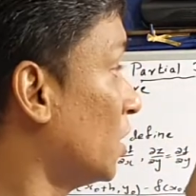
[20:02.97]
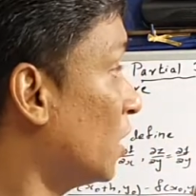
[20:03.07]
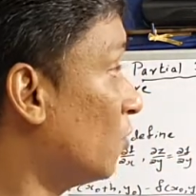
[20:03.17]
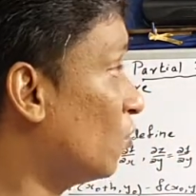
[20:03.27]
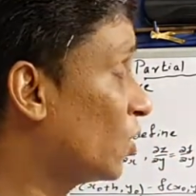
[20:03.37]

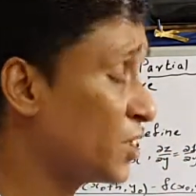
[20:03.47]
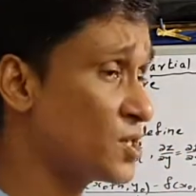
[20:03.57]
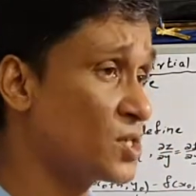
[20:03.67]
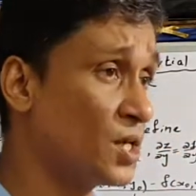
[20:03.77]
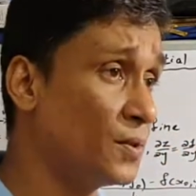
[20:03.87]
Now what
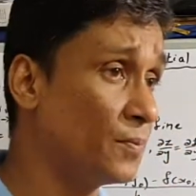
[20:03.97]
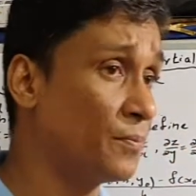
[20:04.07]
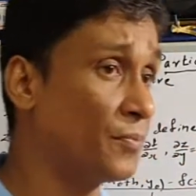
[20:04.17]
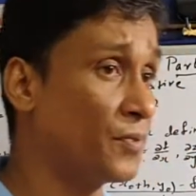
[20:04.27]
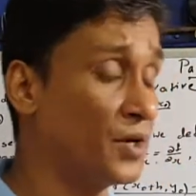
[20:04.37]
is the
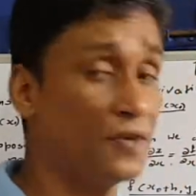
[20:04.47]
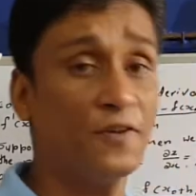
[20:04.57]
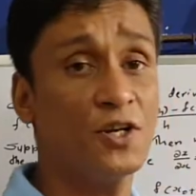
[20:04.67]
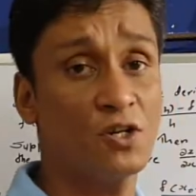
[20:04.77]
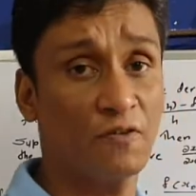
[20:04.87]

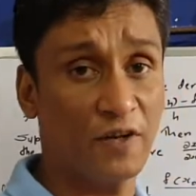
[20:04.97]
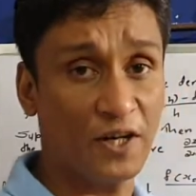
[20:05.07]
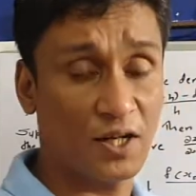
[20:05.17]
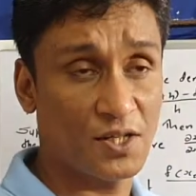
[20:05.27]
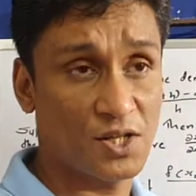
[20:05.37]
definition of
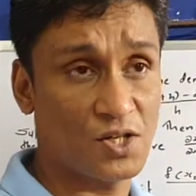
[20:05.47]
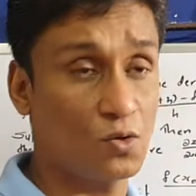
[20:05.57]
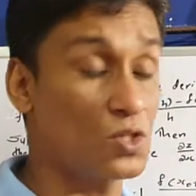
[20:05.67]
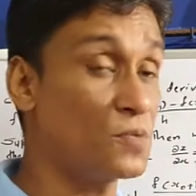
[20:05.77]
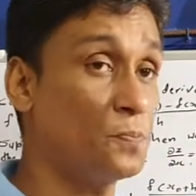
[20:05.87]
linearization?
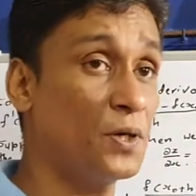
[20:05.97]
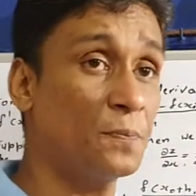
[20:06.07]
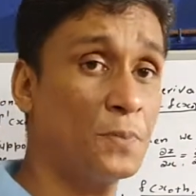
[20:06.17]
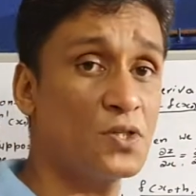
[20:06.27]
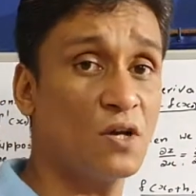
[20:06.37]
What is the
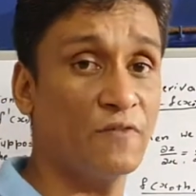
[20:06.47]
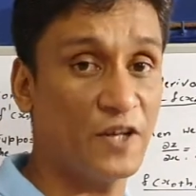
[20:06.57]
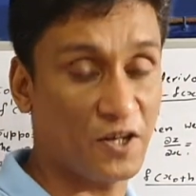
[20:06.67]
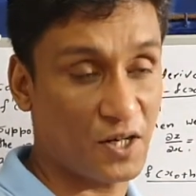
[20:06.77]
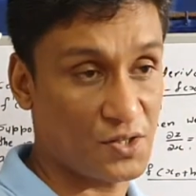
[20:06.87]
purpose of
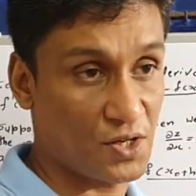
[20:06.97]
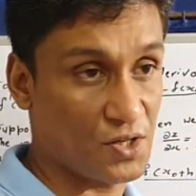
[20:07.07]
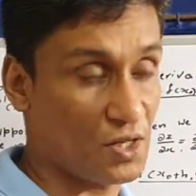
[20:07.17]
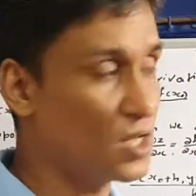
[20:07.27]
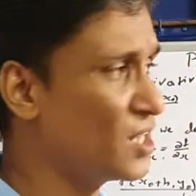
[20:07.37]

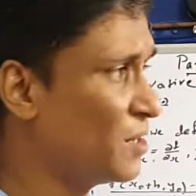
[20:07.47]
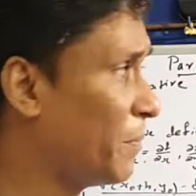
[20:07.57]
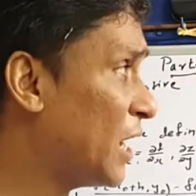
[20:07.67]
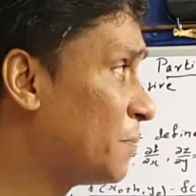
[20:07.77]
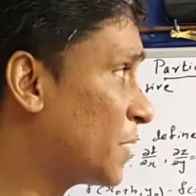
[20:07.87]
linearization? The
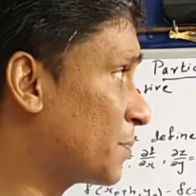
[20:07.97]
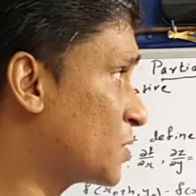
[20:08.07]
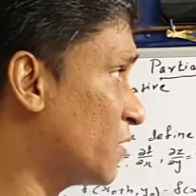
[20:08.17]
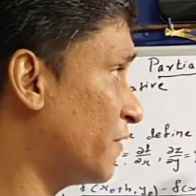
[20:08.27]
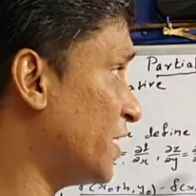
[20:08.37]
main
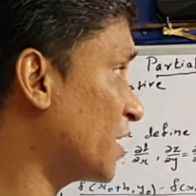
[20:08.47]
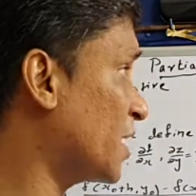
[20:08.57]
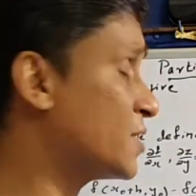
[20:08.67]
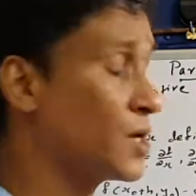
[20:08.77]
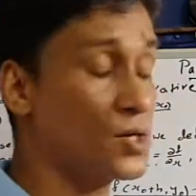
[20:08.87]
purpose of
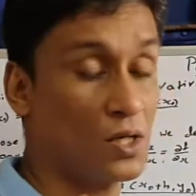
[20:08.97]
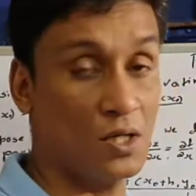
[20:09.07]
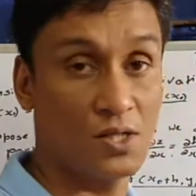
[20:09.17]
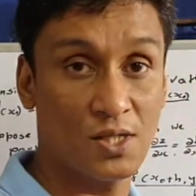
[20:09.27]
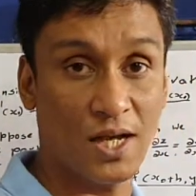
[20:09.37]

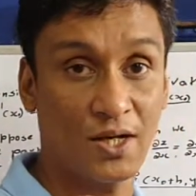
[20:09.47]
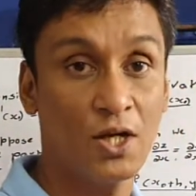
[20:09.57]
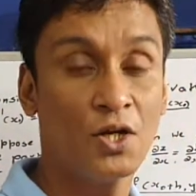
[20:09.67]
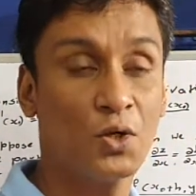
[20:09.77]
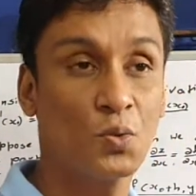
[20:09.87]
linearization is
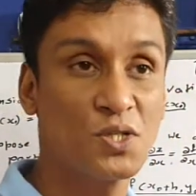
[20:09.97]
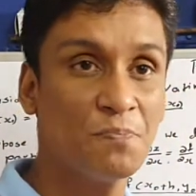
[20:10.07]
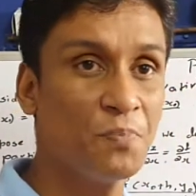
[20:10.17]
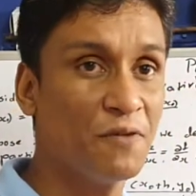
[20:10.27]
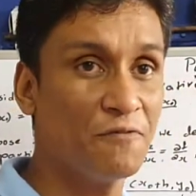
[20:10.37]
that to
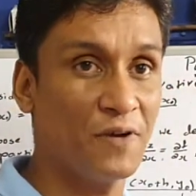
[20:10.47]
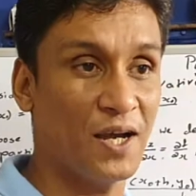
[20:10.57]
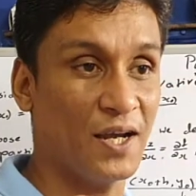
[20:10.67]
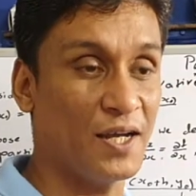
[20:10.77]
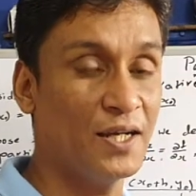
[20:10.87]

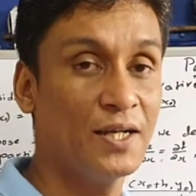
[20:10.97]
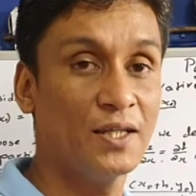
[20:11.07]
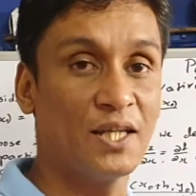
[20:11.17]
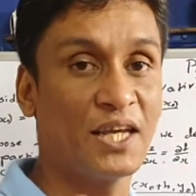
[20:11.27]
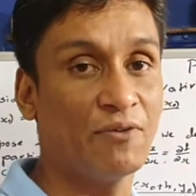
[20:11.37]
simplify
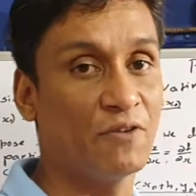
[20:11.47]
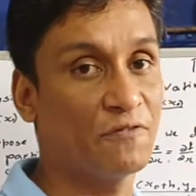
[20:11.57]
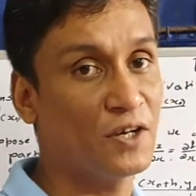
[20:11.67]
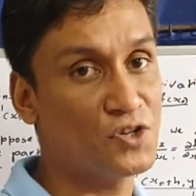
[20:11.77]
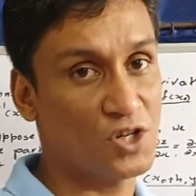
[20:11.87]
the given
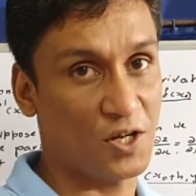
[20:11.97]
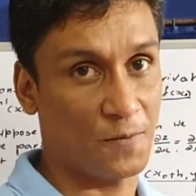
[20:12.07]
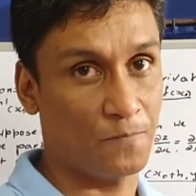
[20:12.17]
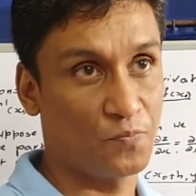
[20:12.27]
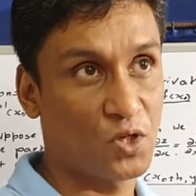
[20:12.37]

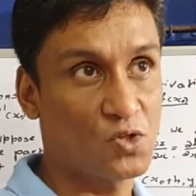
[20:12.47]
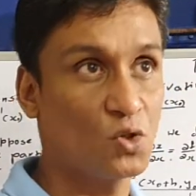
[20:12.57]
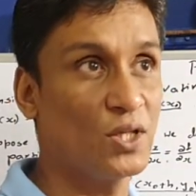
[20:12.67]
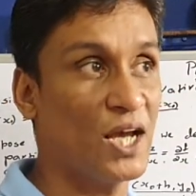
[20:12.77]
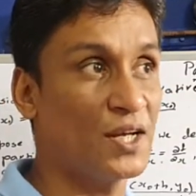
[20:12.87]
function
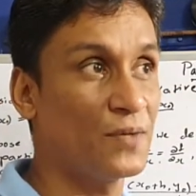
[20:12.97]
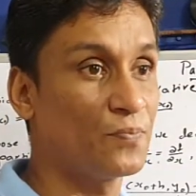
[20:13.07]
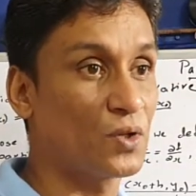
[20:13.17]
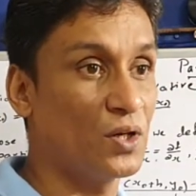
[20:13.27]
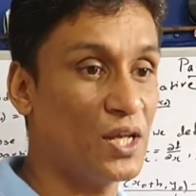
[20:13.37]
so
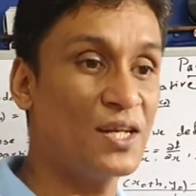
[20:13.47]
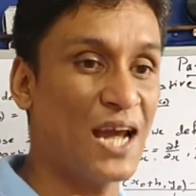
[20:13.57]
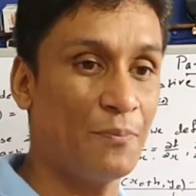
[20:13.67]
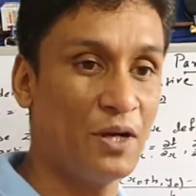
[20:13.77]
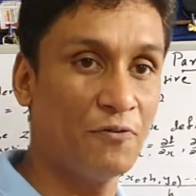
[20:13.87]
that it
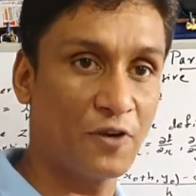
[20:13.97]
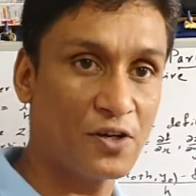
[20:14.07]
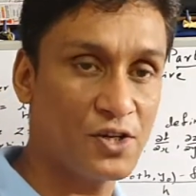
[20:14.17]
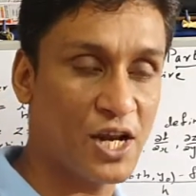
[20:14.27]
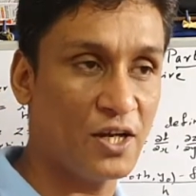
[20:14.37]
can be
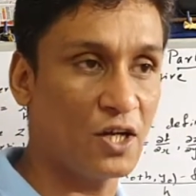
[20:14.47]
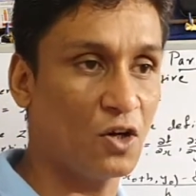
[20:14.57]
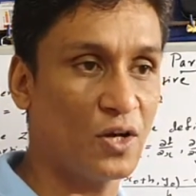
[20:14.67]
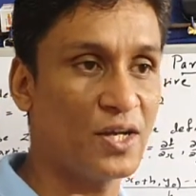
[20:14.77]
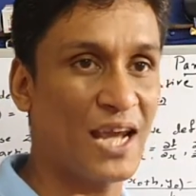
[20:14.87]
differentiated
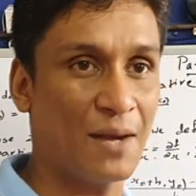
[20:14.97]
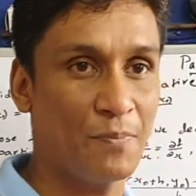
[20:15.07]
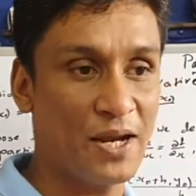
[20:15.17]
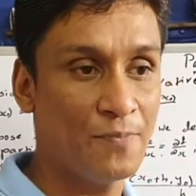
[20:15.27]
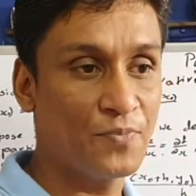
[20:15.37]
or it can
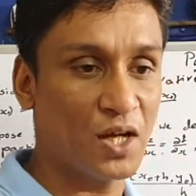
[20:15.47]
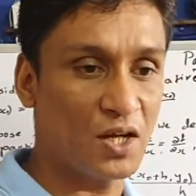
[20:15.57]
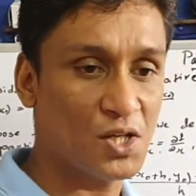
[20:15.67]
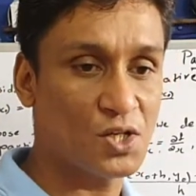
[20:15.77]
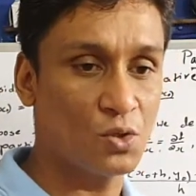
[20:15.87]
be
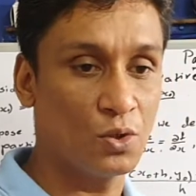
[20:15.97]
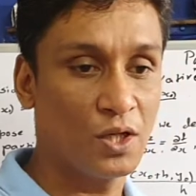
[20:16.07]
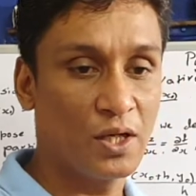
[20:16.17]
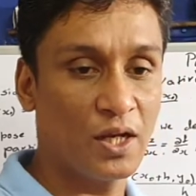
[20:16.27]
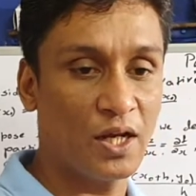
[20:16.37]

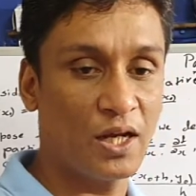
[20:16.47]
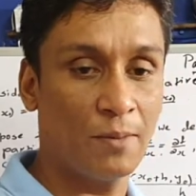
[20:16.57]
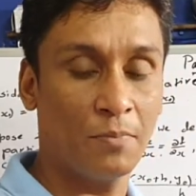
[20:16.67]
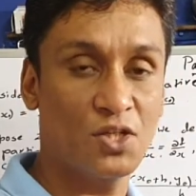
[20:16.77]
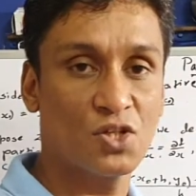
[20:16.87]
understood in
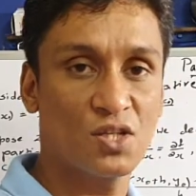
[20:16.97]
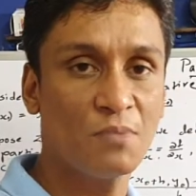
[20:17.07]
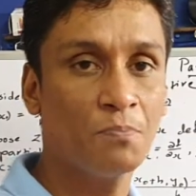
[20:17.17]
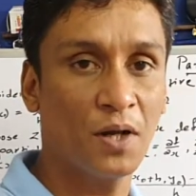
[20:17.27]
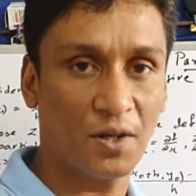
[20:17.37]
a much
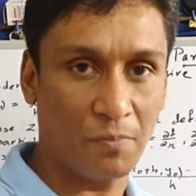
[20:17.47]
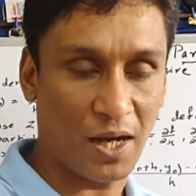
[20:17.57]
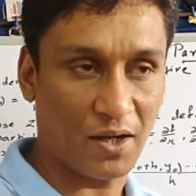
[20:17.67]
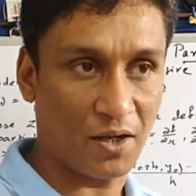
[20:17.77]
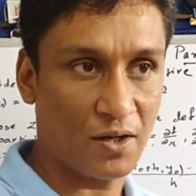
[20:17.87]
simpler
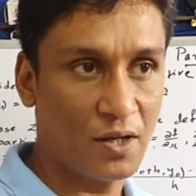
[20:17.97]
manner.